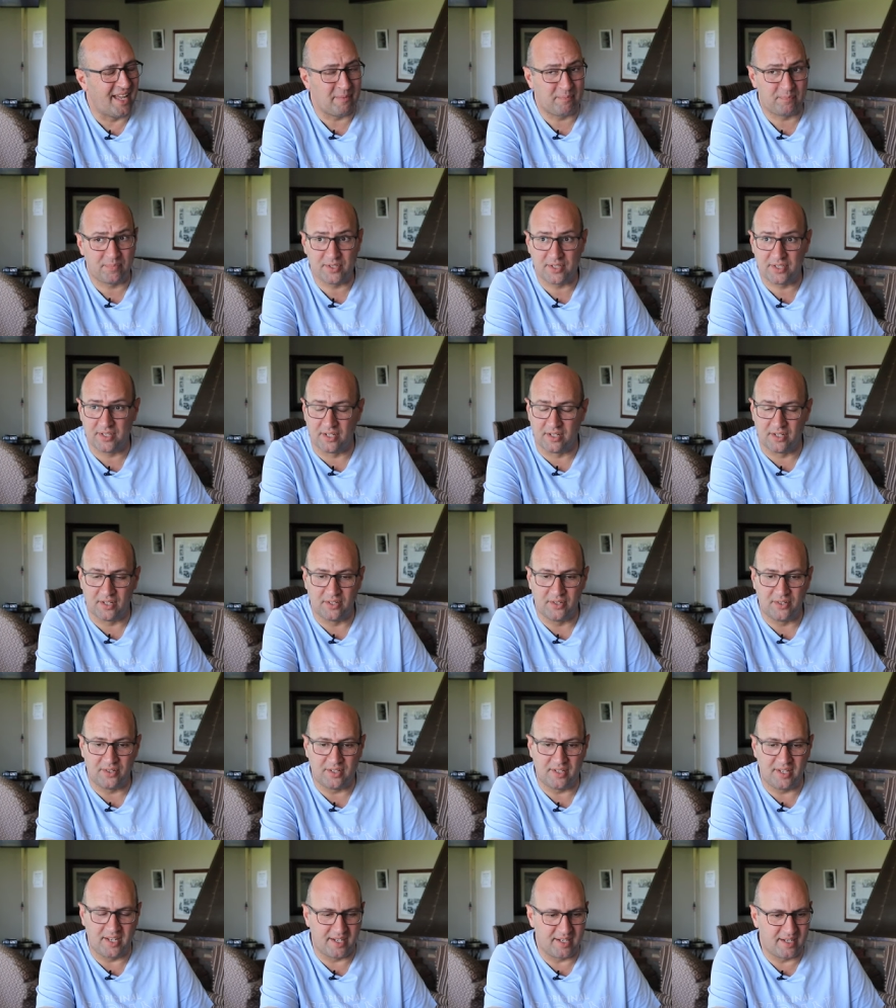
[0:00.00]

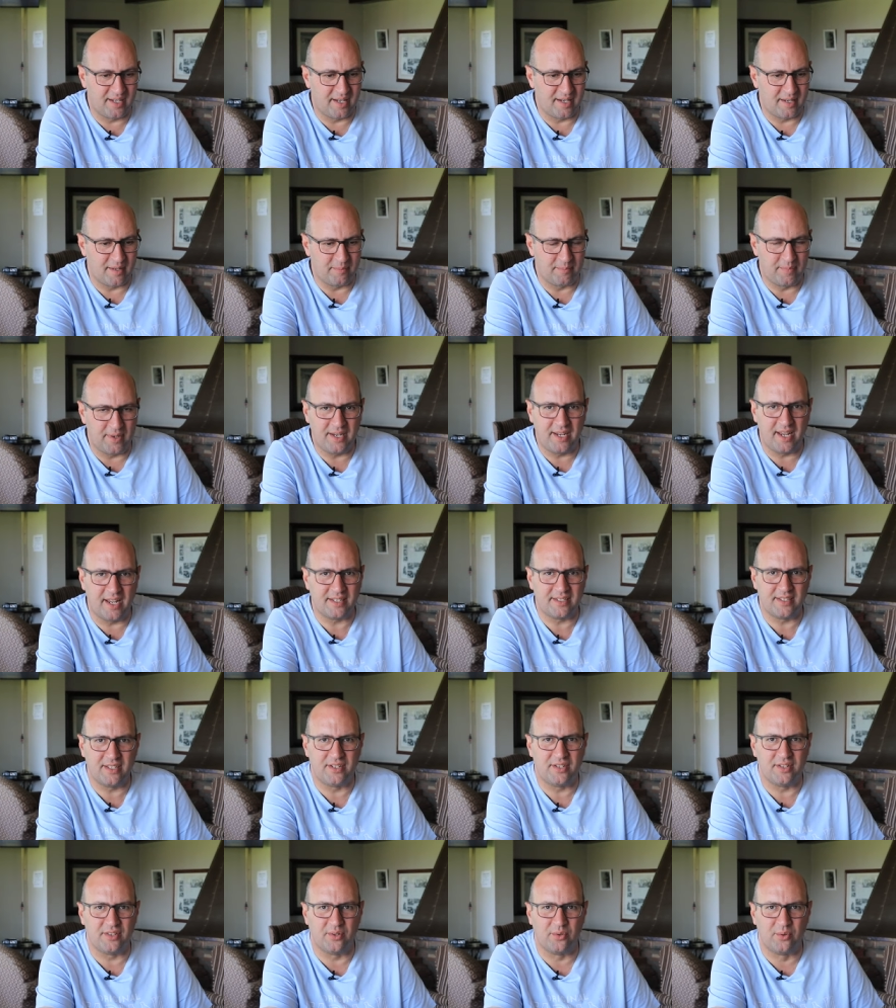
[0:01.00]
Absolutely, and, and, a big
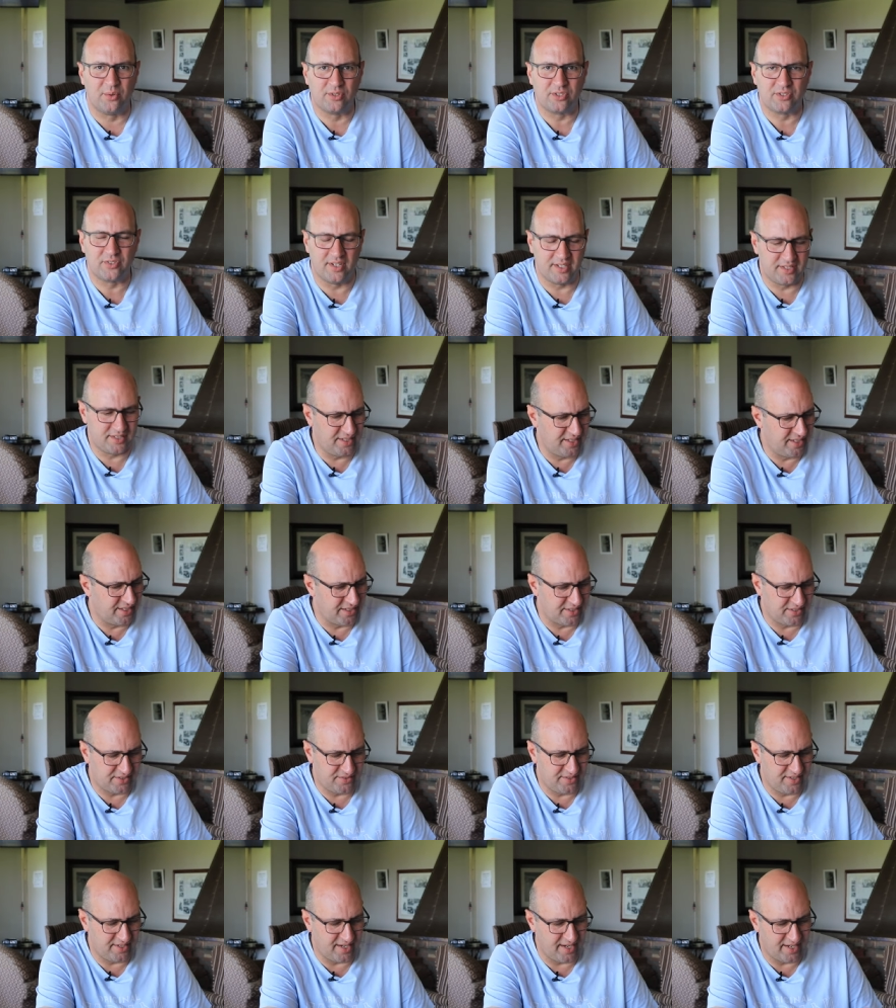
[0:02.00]
asset to the horse racing
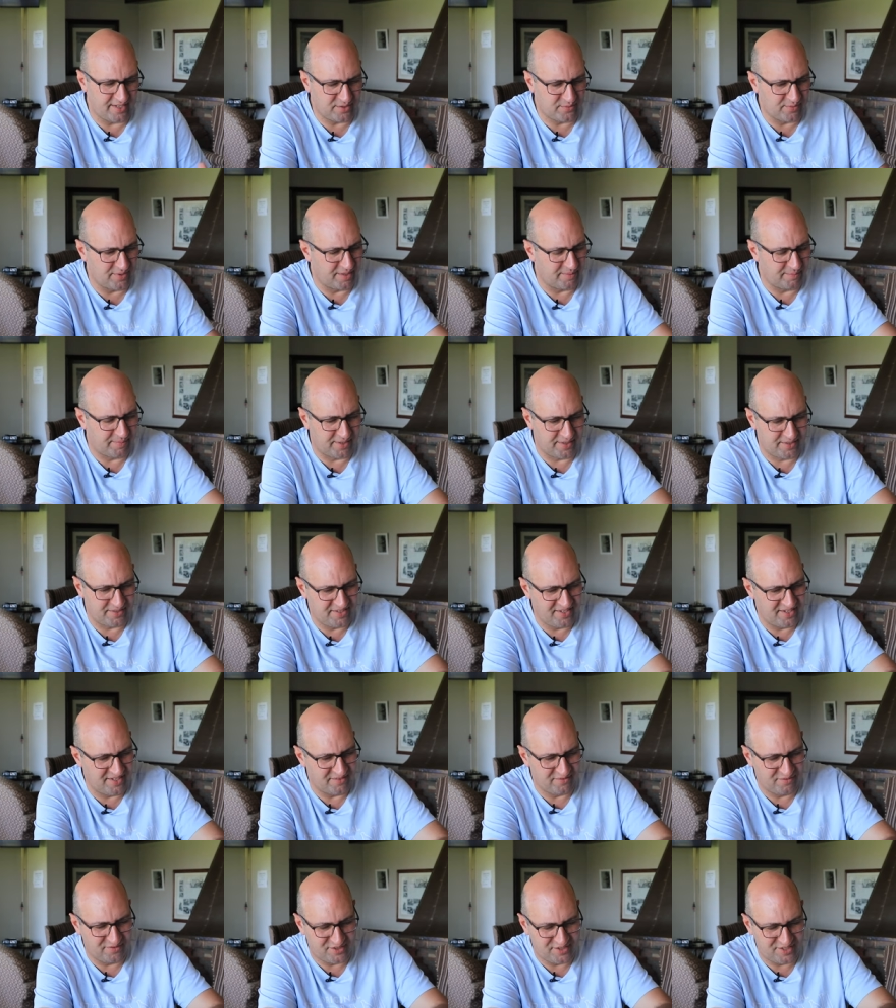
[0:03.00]
industry as well. But
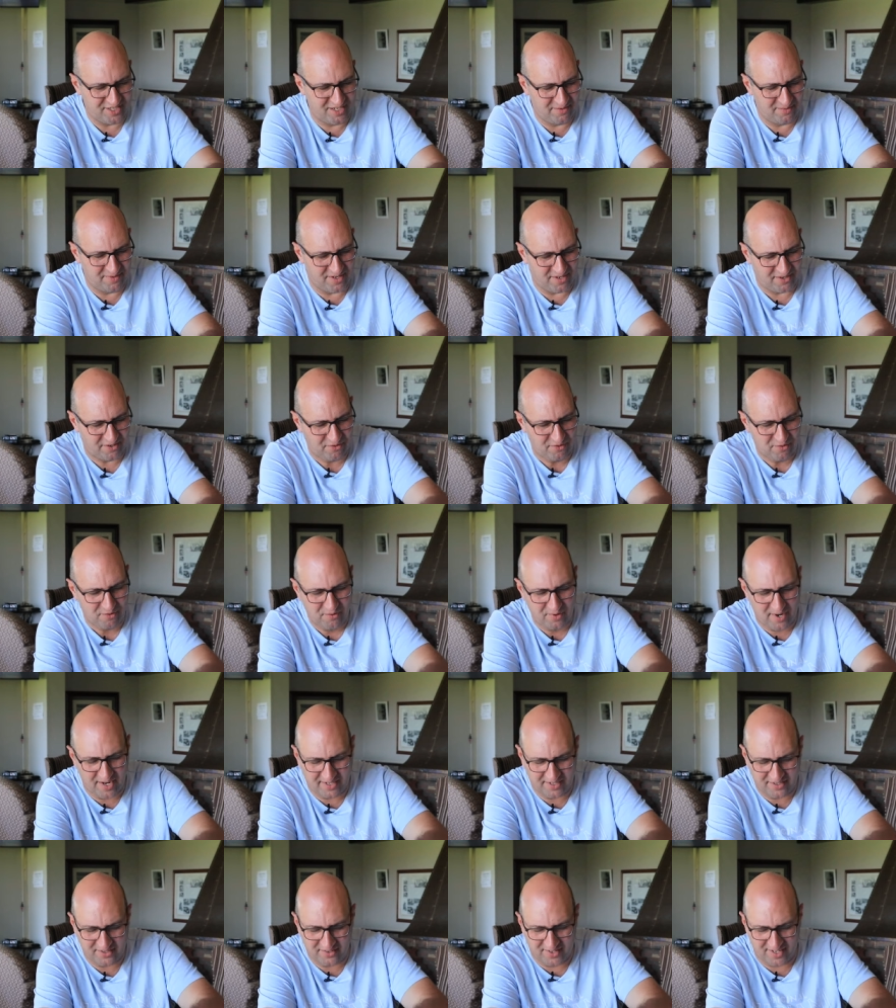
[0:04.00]
yeah, Vasiwe, a
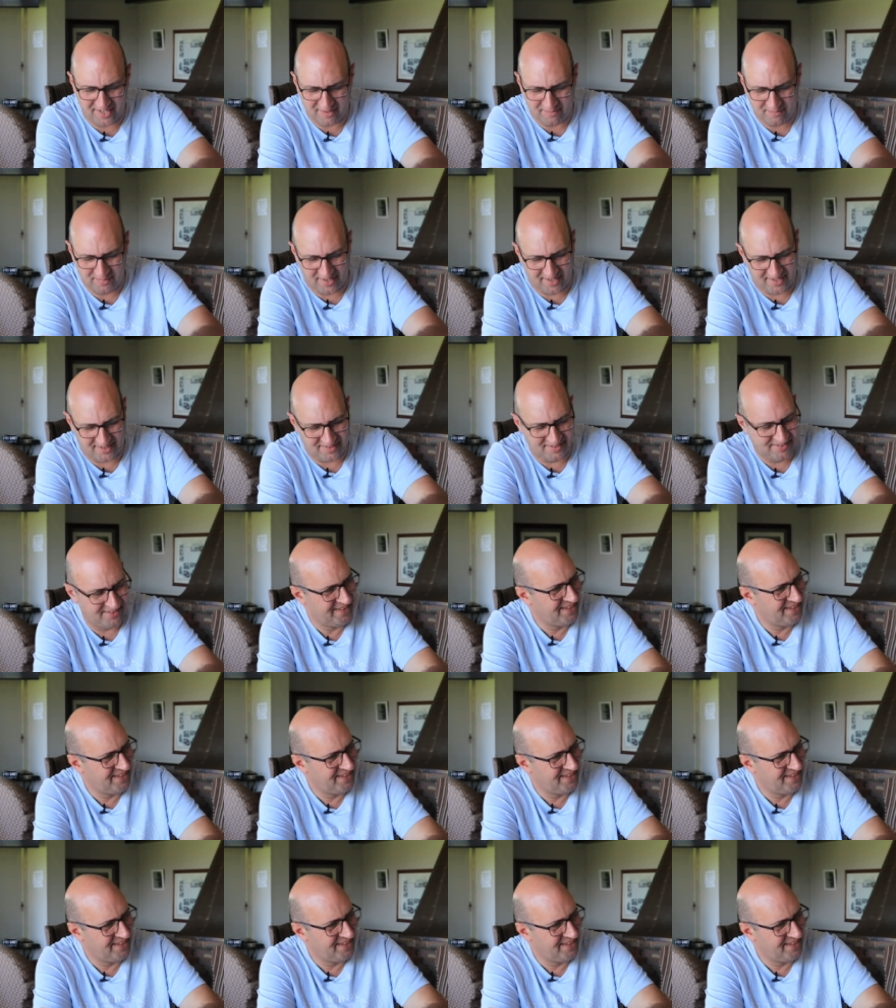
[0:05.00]
great, great man.